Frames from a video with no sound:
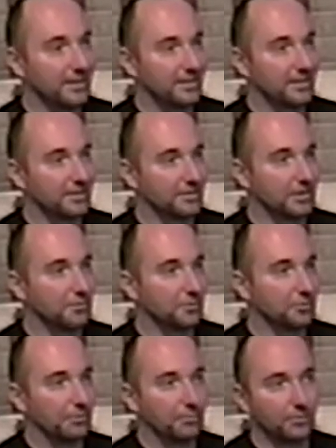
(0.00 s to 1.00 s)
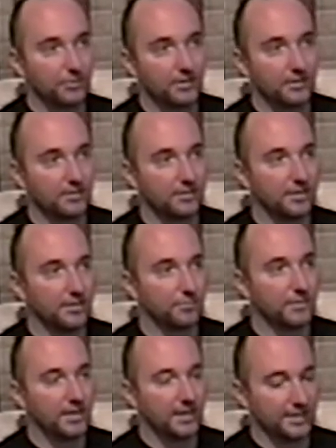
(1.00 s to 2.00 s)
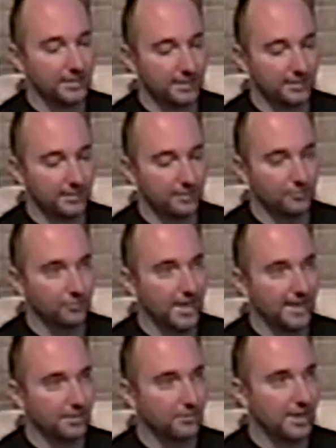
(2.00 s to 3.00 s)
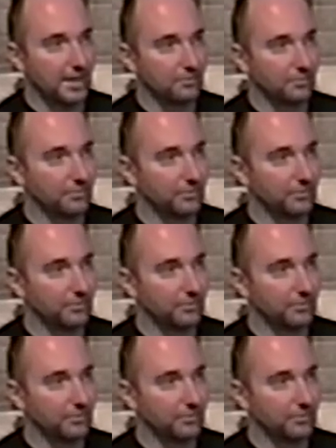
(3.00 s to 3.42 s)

I think, or come to grips with it as it does me. I tend to drag it around